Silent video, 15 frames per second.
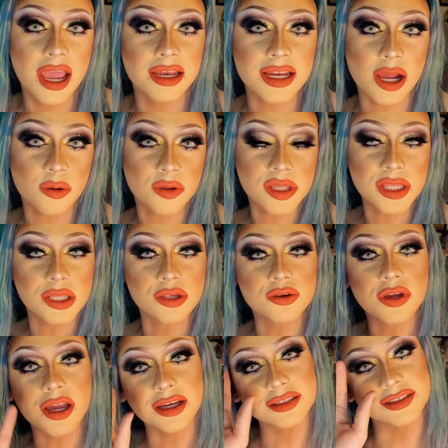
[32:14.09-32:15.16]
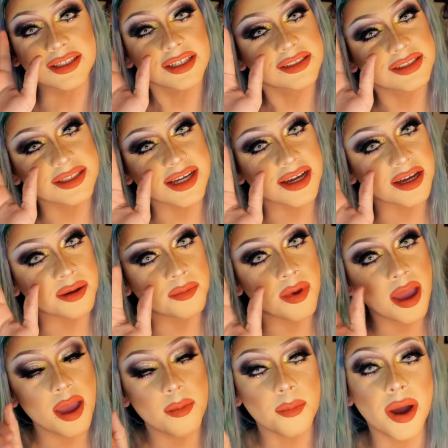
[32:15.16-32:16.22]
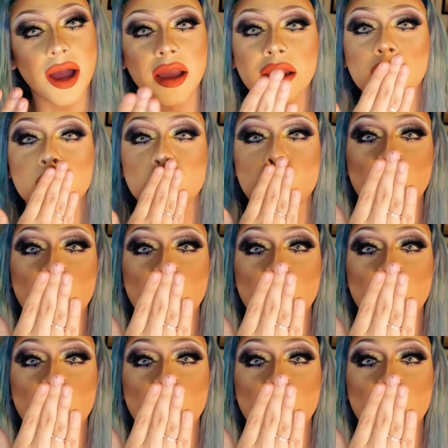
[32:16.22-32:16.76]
and I will see you guys next time. Bye.